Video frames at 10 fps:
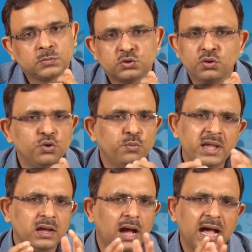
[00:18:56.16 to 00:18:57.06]
So you
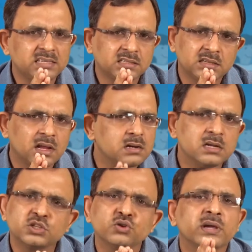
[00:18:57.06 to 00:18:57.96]
may ask
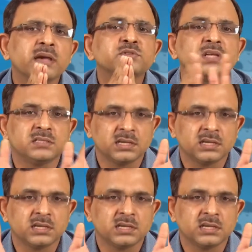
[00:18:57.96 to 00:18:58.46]
learners to give such